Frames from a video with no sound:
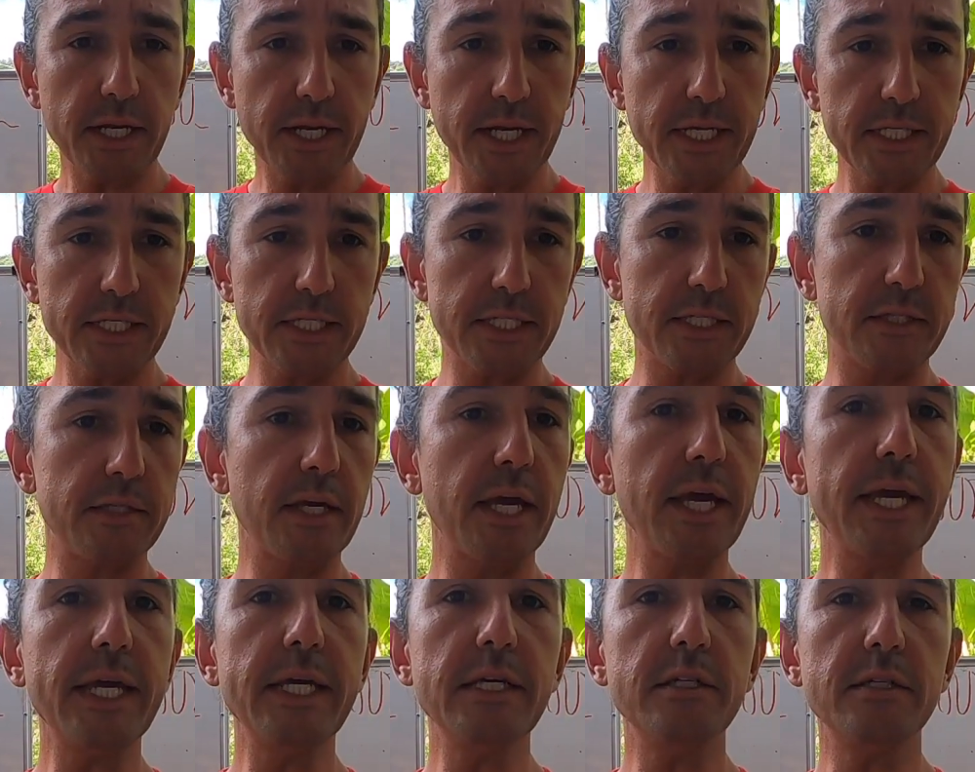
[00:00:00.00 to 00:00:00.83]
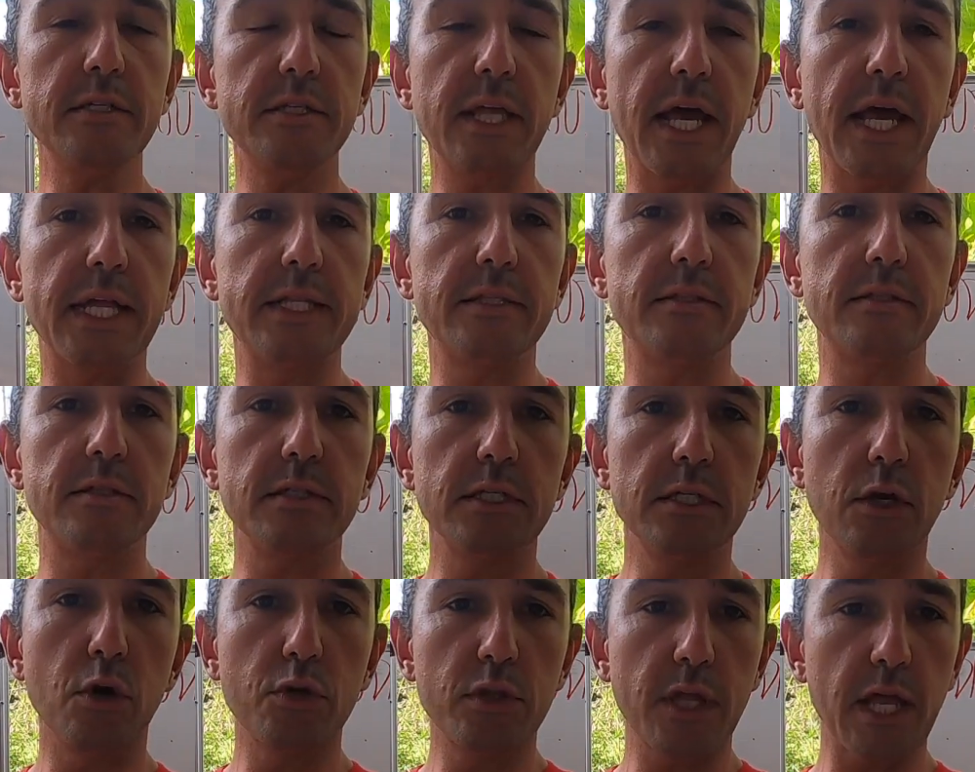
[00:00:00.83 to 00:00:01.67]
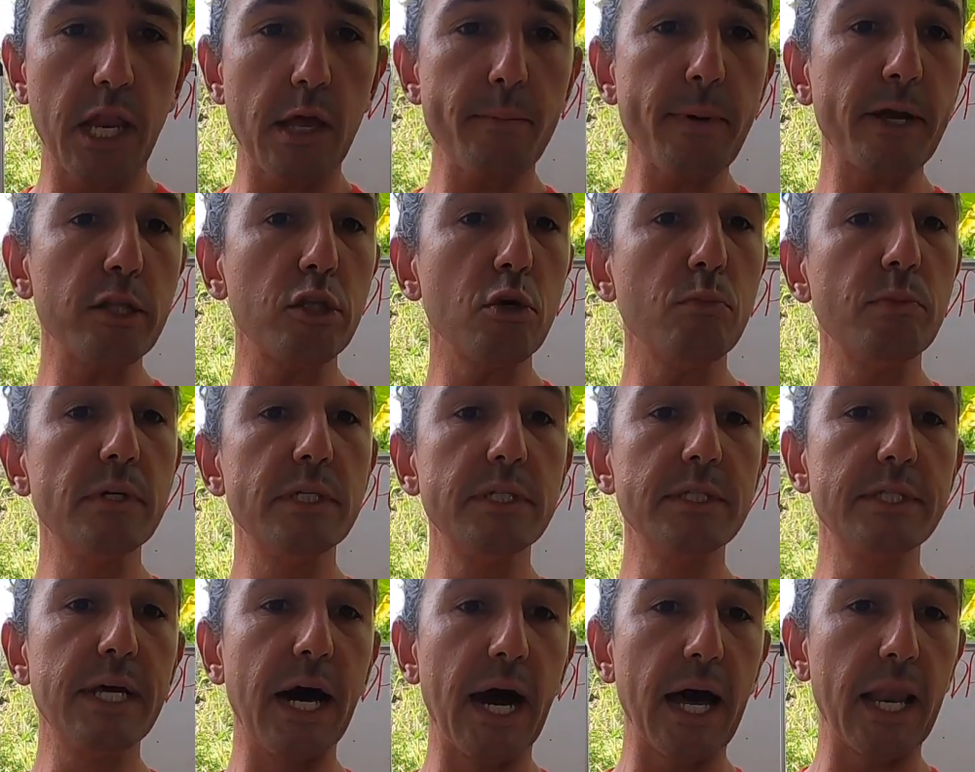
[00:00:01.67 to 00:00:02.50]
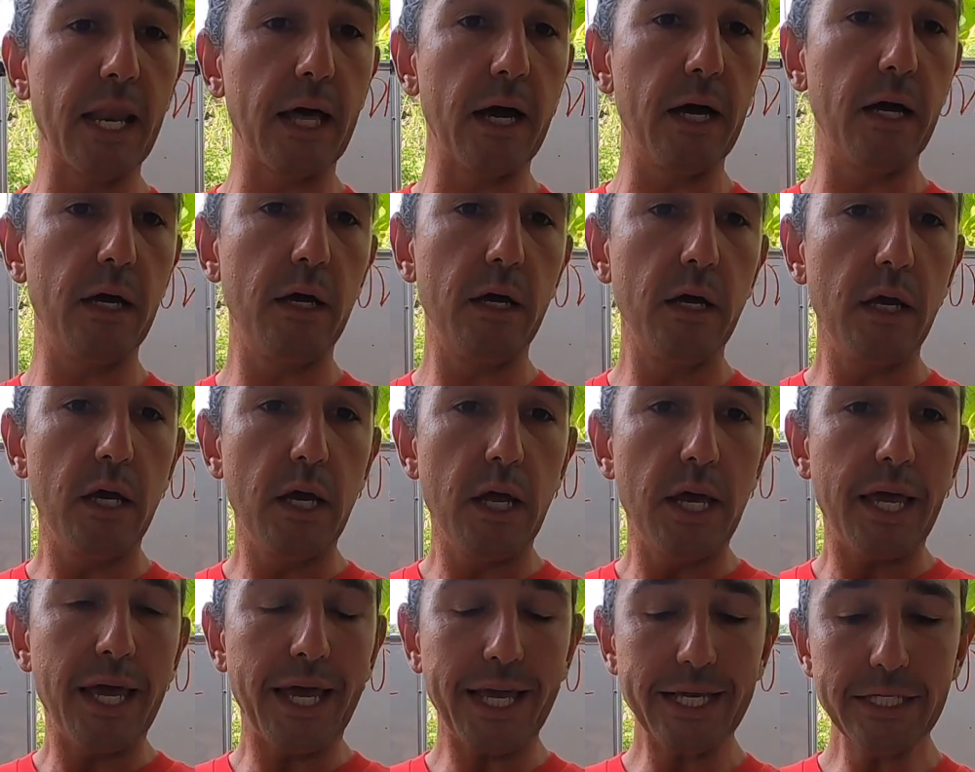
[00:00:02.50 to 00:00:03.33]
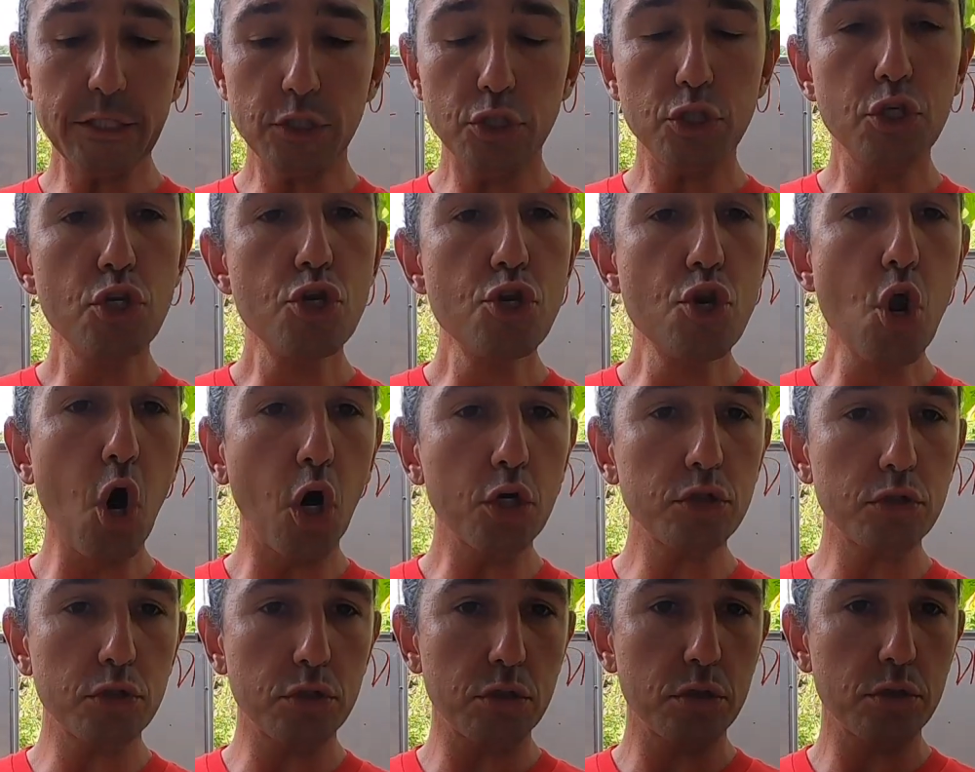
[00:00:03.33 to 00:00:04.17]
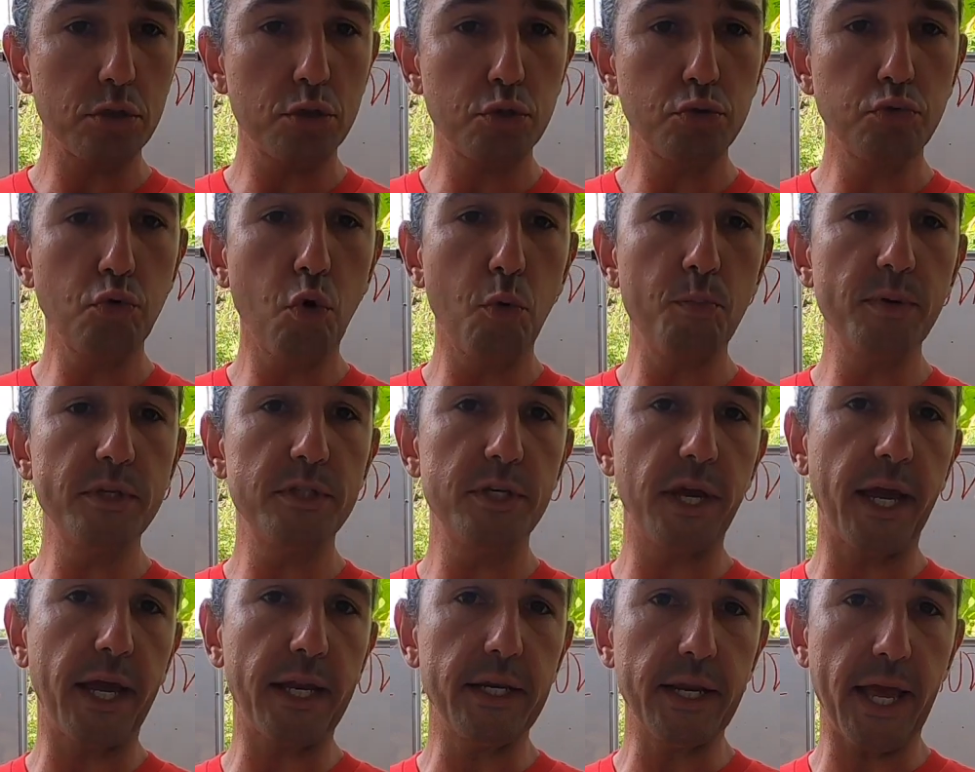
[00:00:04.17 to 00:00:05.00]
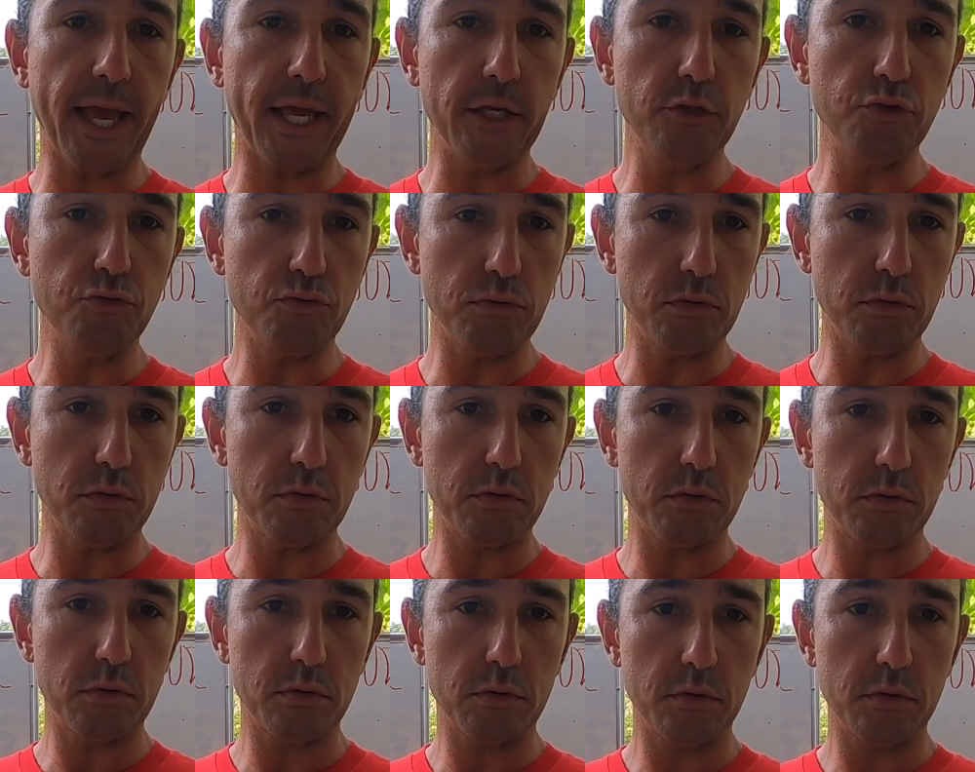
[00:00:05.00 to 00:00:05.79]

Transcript: it says that the Elemental Mandala is not to obtain answers,